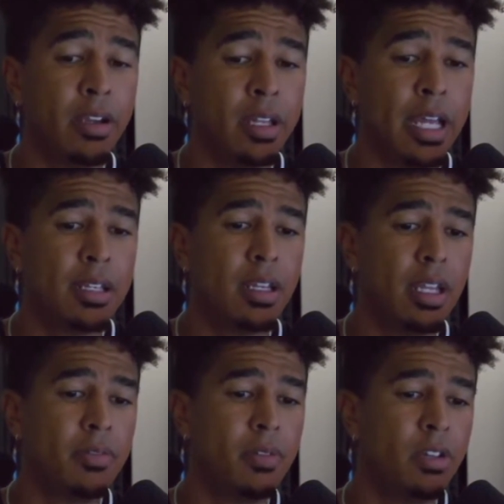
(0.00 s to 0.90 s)
And that
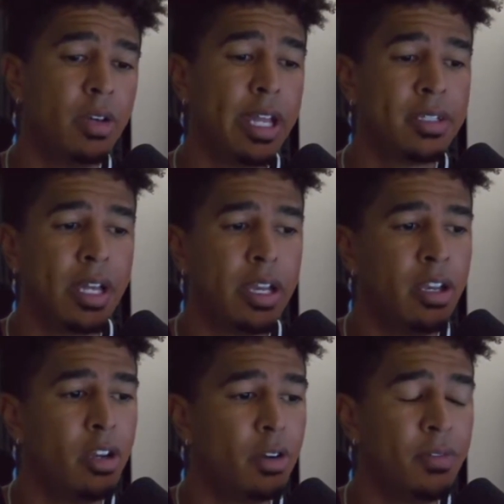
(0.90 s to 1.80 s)
if you guys got to
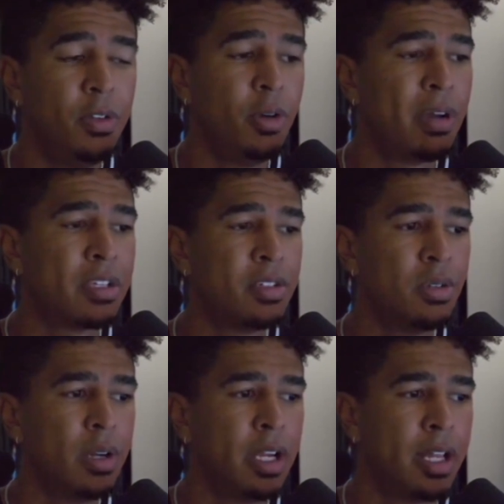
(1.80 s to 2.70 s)
know, if you know my
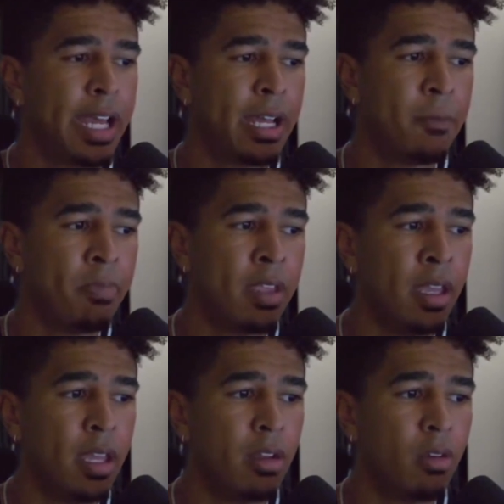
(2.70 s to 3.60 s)
story, like
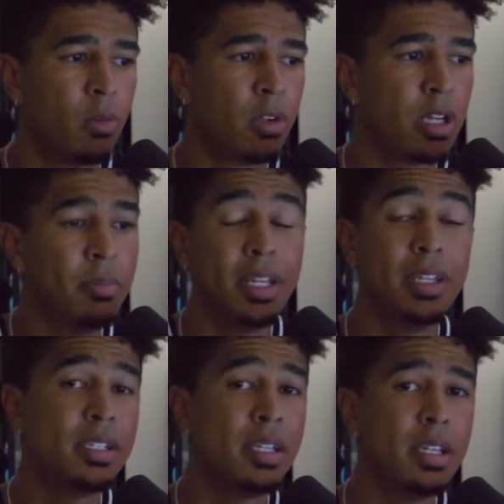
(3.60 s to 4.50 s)
coming
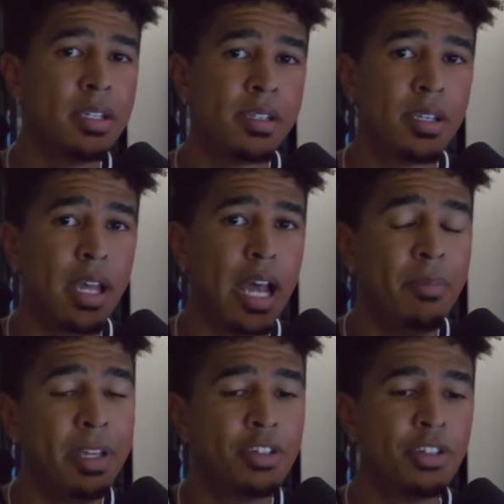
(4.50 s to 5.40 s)
into this, I
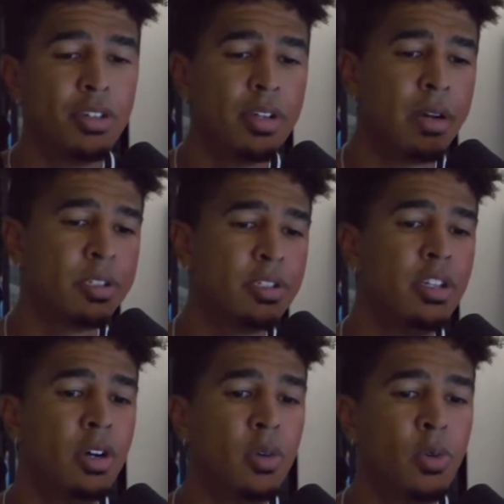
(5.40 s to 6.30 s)
made sure I was
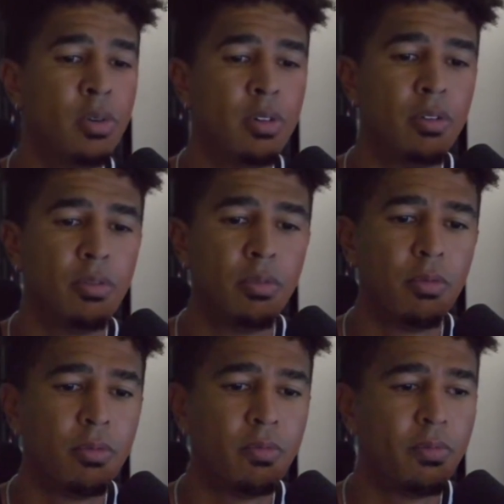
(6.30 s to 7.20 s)
known
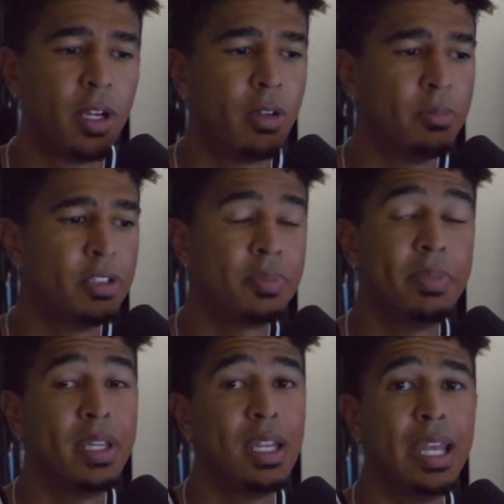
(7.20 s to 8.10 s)
from just
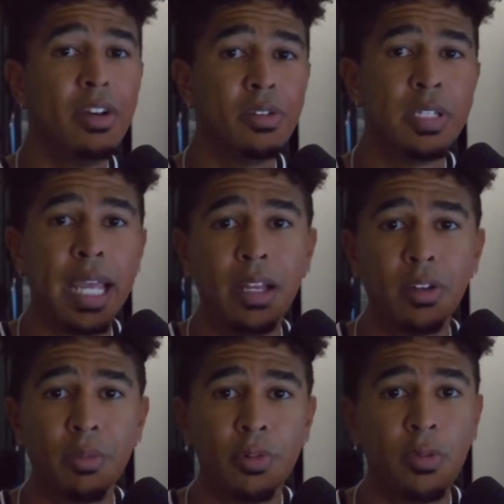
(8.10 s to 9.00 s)
being an entertainer
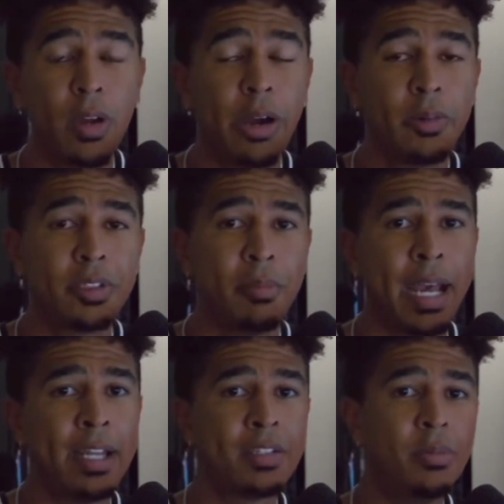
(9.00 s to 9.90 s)
before I was a mm-hmm.
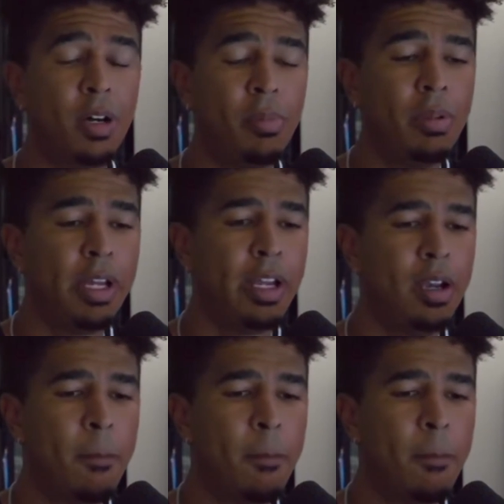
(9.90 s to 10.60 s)
basketball player.